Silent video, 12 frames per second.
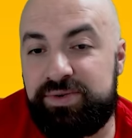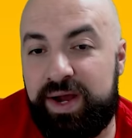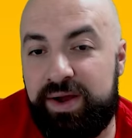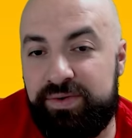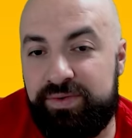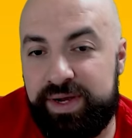
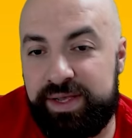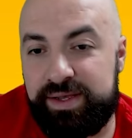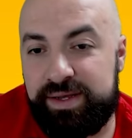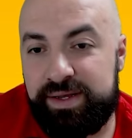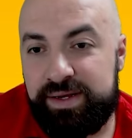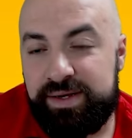Crown Rare,
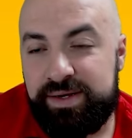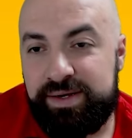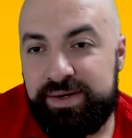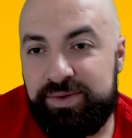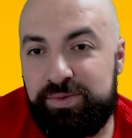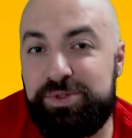
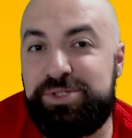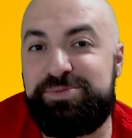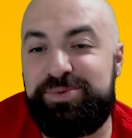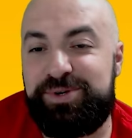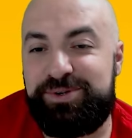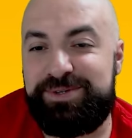which is
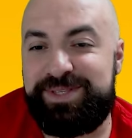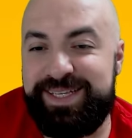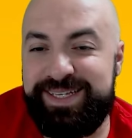pretty good.